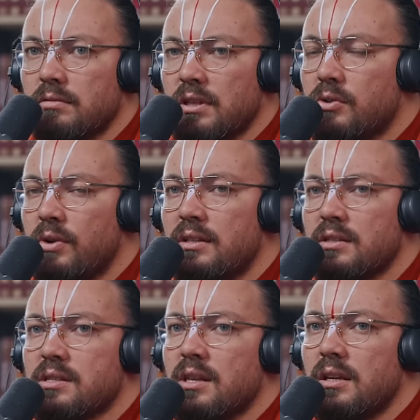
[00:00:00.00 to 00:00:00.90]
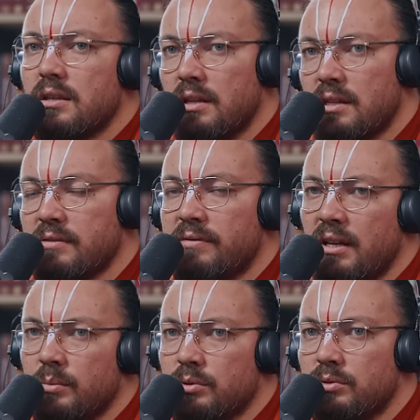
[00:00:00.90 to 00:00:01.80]
the greatest thing that is
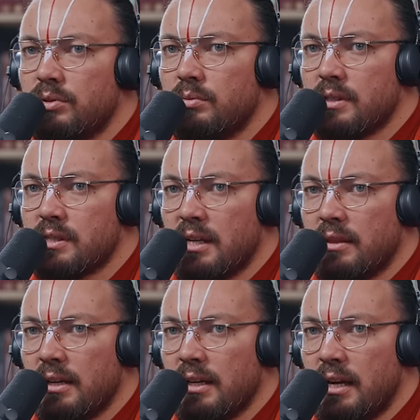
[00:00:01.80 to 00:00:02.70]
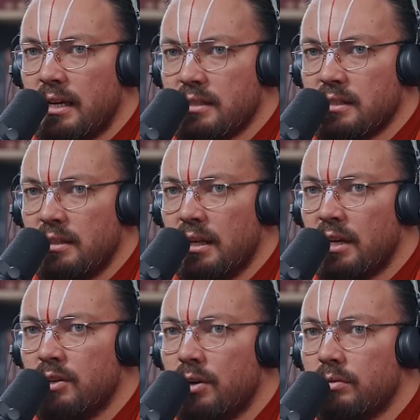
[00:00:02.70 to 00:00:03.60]
available to us and i think it lies in the
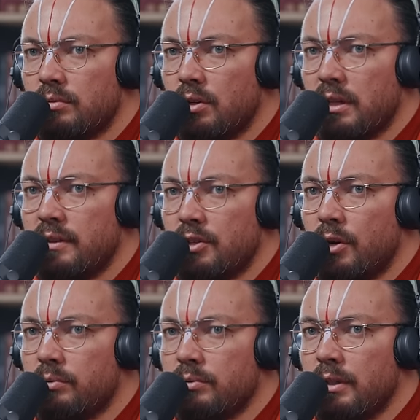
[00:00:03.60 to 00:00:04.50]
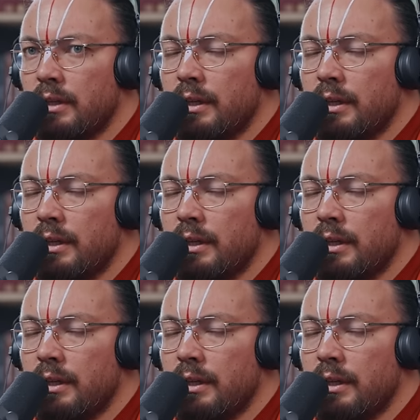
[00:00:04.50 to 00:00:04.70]
unknown not in the known